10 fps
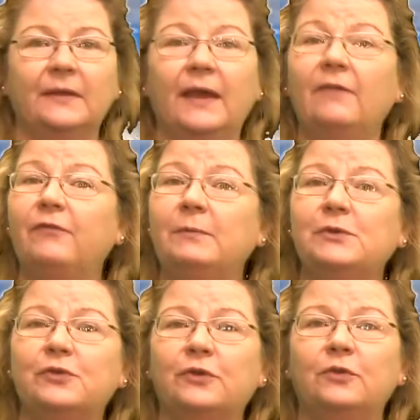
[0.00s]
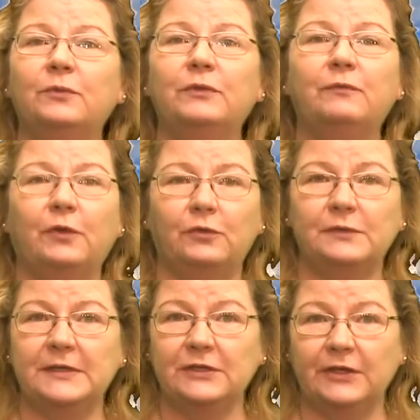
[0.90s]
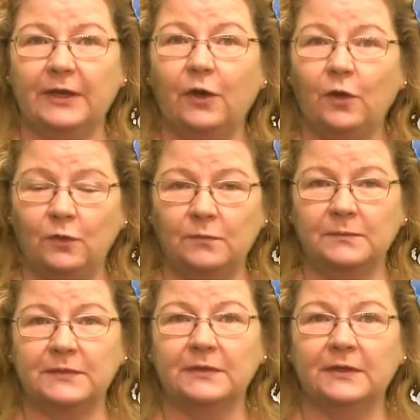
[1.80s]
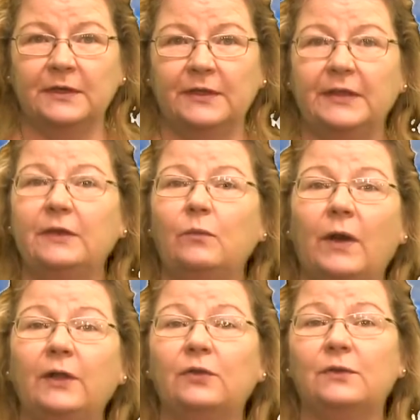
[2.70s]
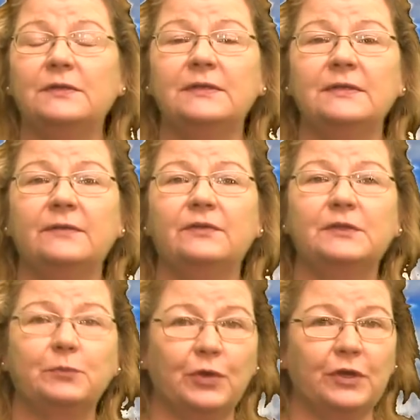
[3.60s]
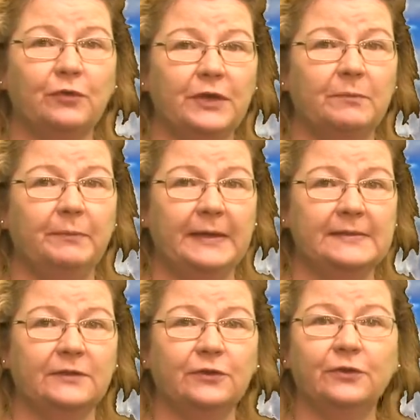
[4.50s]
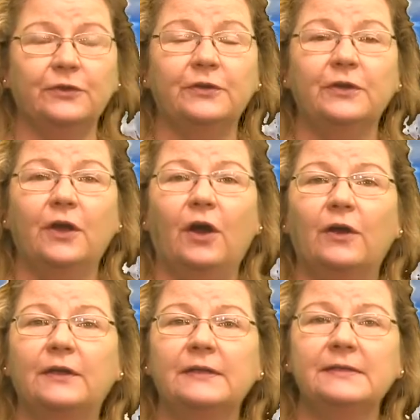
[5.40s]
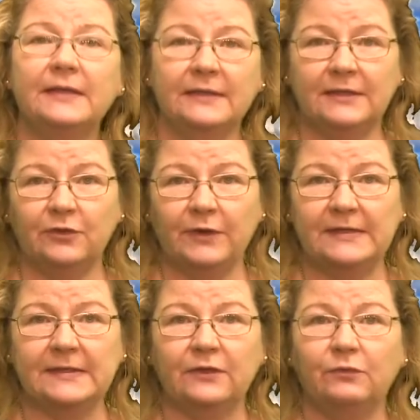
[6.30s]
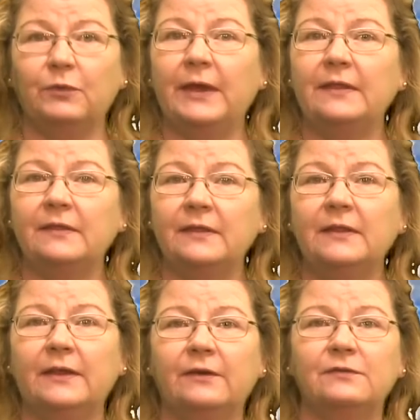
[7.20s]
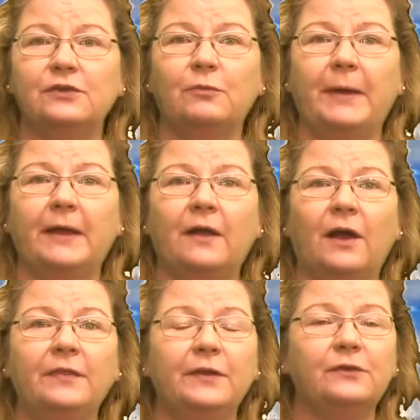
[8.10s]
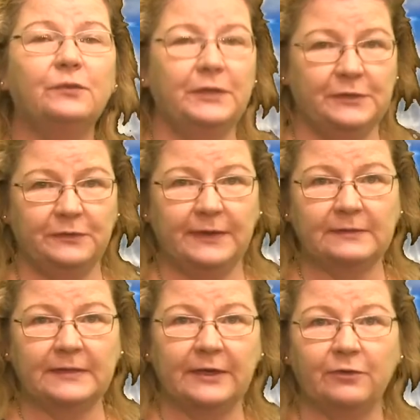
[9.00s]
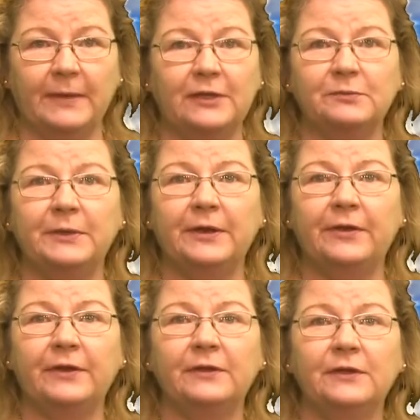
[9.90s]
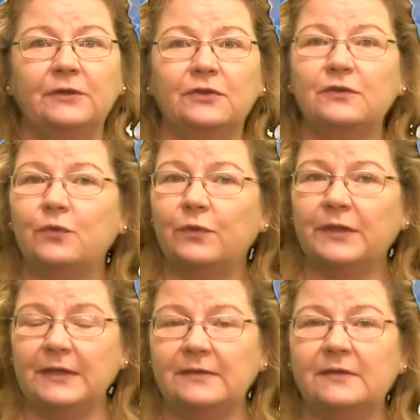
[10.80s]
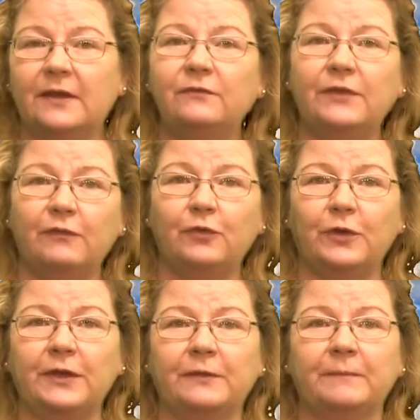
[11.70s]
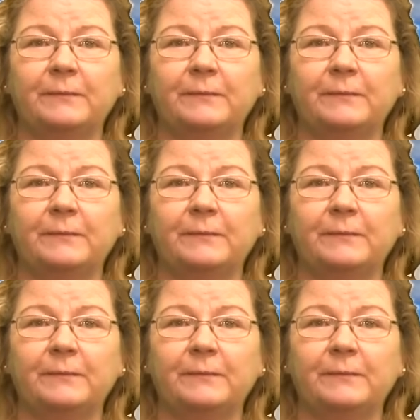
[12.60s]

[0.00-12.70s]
And from the Journal with photo TJ Holmes, the wild horses of the Spring Creek Basin herd are contently grazing through a thin layer of snowpack on their 22,000-acre management area just northeast of Dove Creek.